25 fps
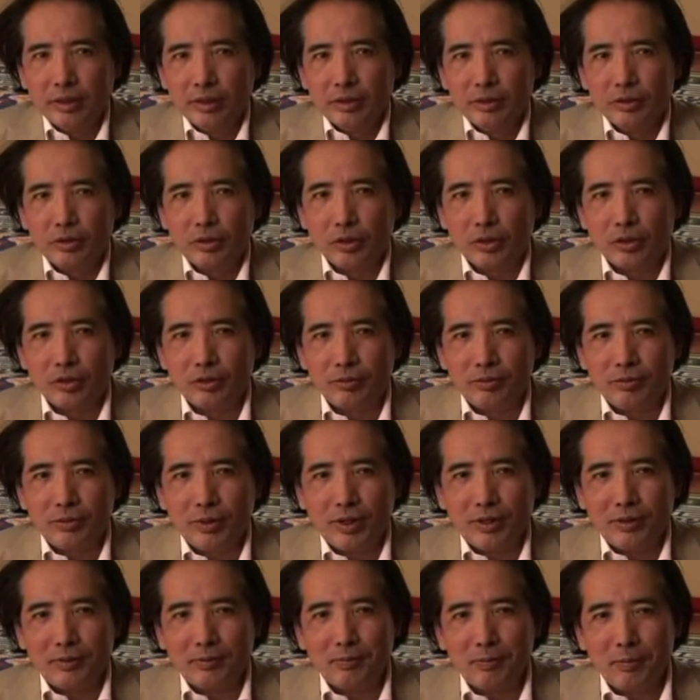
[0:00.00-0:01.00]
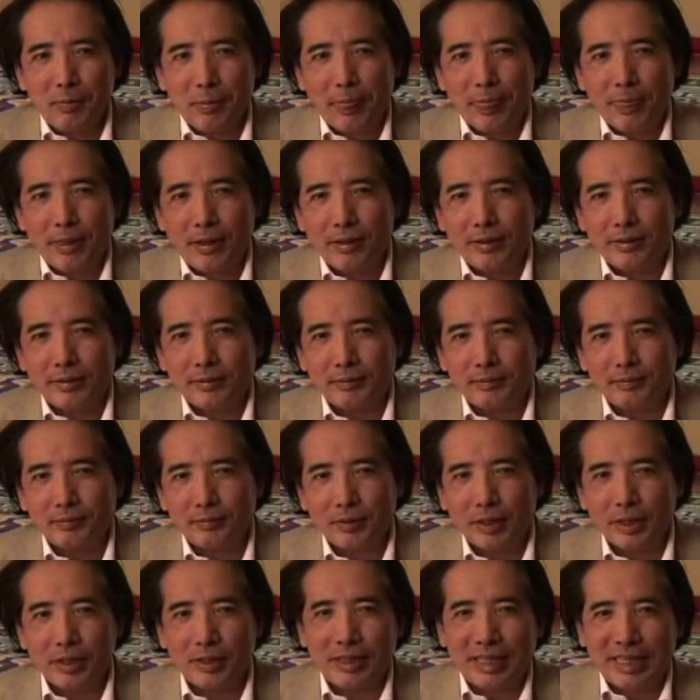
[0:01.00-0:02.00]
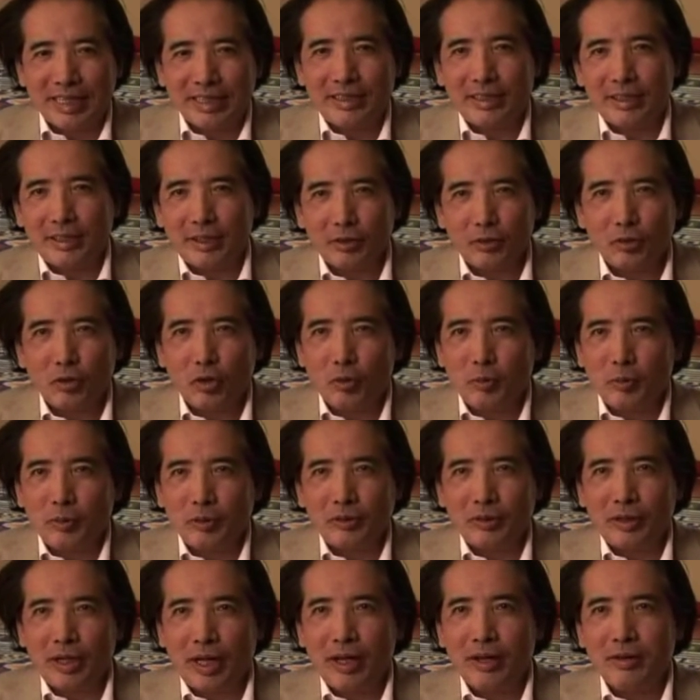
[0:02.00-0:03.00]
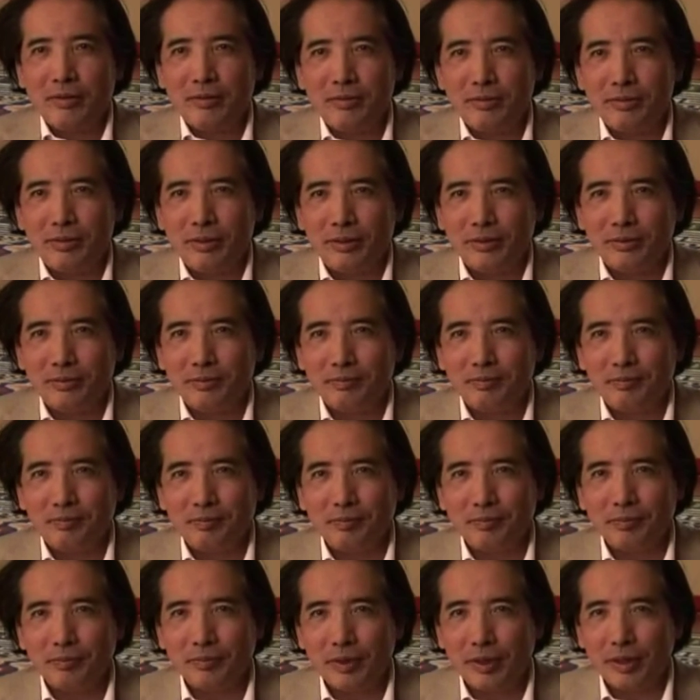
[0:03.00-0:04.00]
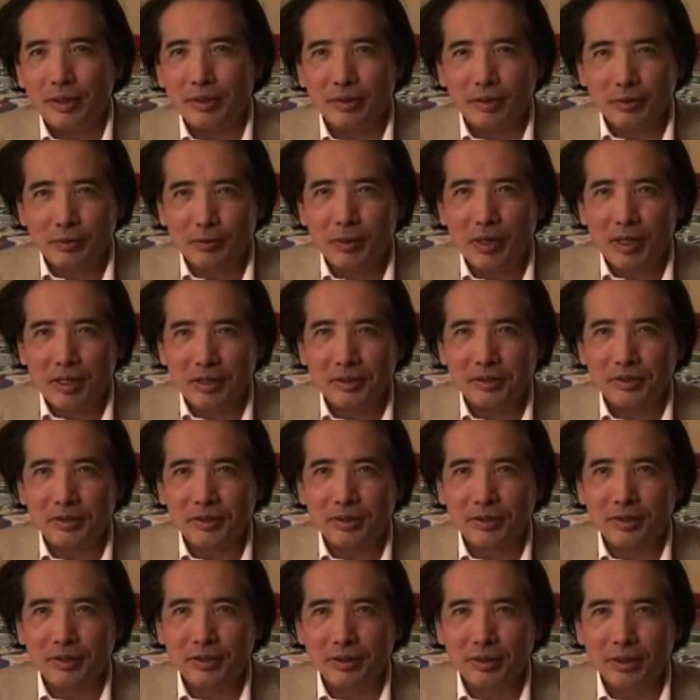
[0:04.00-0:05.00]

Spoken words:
sort of leading a normal life in the West.